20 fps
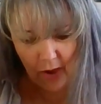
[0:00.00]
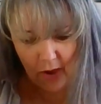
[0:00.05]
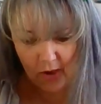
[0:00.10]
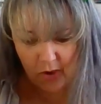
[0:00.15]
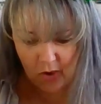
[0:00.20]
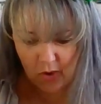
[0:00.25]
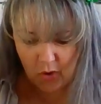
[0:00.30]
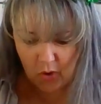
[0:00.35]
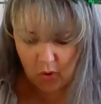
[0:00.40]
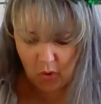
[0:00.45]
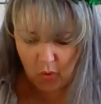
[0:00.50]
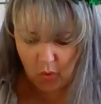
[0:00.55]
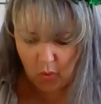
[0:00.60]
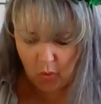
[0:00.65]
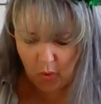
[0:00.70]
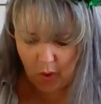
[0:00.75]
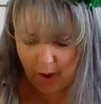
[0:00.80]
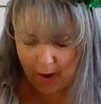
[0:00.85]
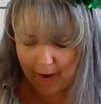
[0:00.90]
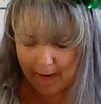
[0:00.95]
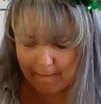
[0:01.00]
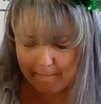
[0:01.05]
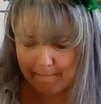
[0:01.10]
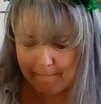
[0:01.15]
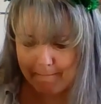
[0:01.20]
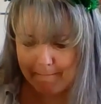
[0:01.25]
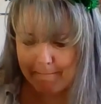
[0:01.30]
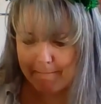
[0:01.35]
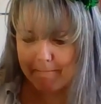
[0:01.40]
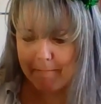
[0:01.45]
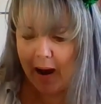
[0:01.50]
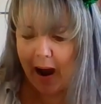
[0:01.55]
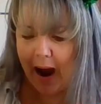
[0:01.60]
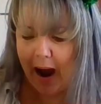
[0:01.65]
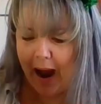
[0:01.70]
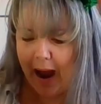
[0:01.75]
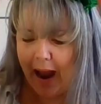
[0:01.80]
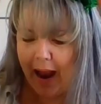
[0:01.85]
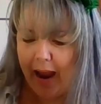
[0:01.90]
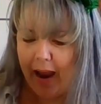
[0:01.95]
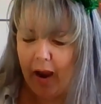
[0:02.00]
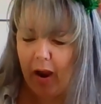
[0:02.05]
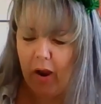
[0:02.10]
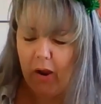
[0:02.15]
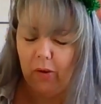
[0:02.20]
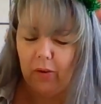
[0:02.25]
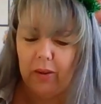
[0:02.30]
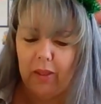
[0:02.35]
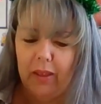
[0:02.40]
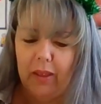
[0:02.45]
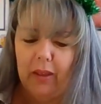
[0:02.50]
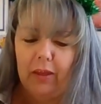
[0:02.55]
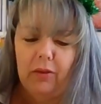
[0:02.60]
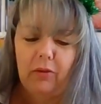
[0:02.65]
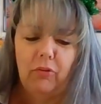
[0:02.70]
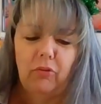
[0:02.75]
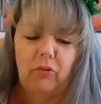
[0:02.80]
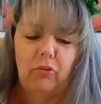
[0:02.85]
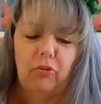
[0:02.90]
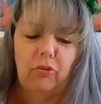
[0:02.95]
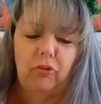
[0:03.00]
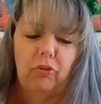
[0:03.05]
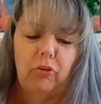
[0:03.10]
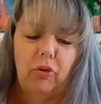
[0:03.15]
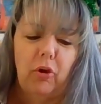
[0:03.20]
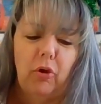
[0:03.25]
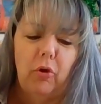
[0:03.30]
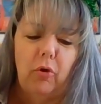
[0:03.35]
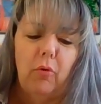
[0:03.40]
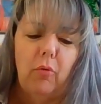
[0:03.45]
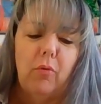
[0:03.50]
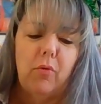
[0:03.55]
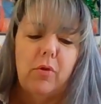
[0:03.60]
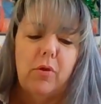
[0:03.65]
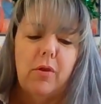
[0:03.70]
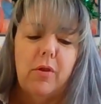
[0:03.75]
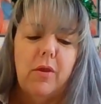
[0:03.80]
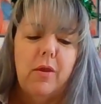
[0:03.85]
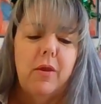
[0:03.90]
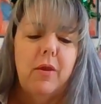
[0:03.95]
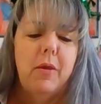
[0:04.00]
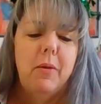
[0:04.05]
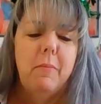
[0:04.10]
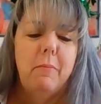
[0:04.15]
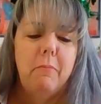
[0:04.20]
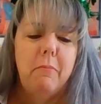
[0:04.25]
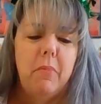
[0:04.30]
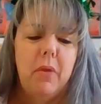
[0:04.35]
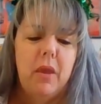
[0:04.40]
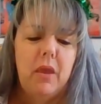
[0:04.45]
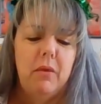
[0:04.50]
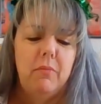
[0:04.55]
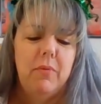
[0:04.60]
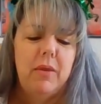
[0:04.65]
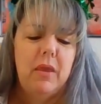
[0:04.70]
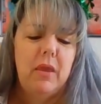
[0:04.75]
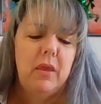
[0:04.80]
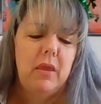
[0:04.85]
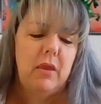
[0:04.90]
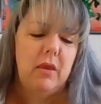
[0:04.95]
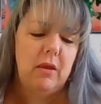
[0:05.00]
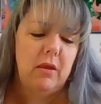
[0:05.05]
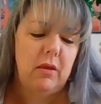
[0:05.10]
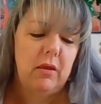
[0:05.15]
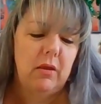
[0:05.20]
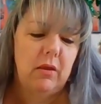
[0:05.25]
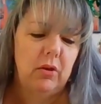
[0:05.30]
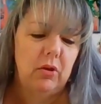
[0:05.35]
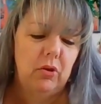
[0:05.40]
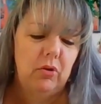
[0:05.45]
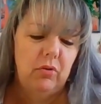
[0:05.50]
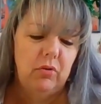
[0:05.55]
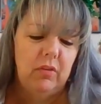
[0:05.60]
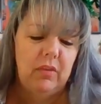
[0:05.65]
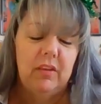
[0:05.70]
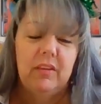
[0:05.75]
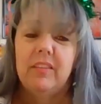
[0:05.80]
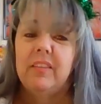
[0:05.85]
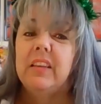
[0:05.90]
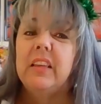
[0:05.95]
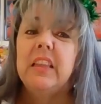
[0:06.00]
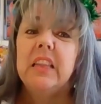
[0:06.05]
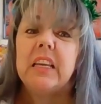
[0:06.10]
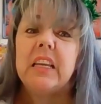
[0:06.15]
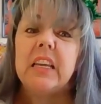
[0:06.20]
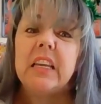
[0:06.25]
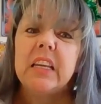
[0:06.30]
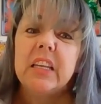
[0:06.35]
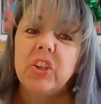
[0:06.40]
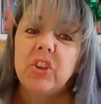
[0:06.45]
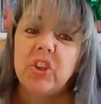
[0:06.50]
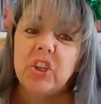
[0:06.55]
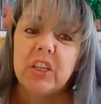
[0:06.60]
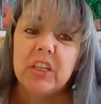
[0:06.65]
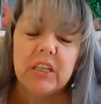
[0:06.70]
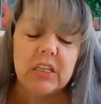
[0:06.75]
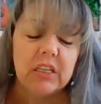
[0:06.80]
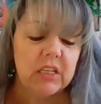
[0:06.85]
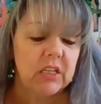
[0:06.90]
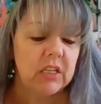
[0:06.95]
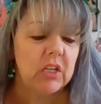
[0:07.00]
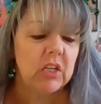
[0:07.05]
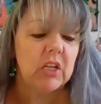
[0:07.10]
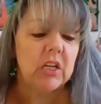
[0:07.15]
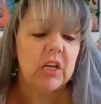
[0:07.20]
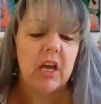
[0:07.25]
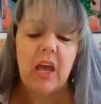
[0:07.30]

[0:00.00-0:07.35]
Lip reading: oh my. Okay, so maybe do this in the kitchen,